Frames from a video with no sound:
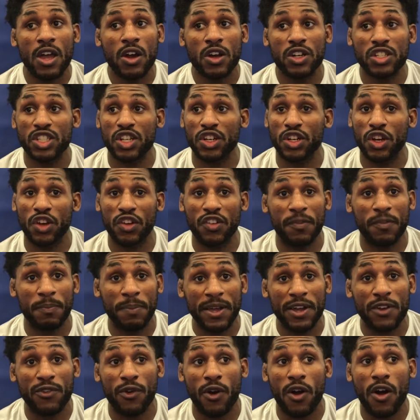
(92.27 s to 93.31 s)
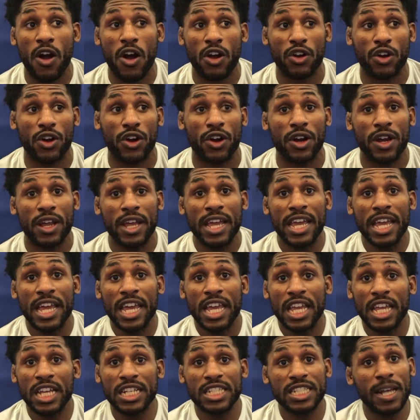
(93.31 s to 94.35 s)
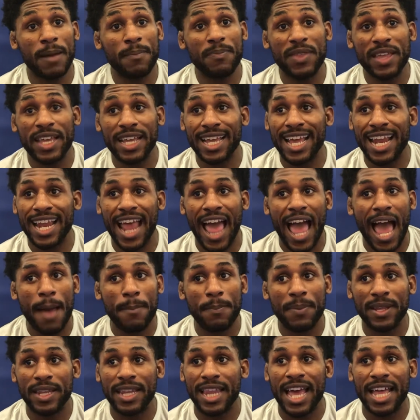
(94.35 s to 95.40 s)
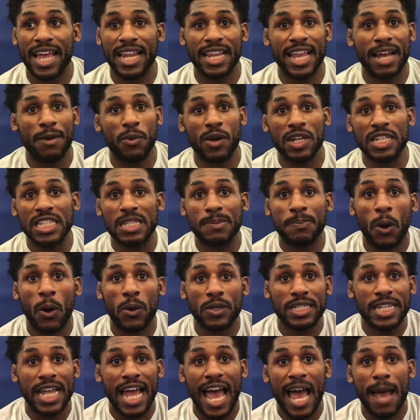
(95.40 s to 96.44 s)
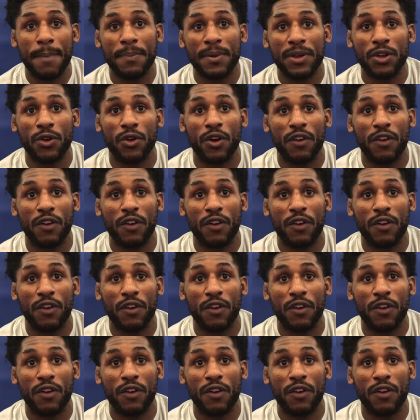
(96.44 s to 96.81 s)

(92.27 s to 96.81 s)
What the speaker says: or something you did wrong, or something had happened that wasn't supposed to happen,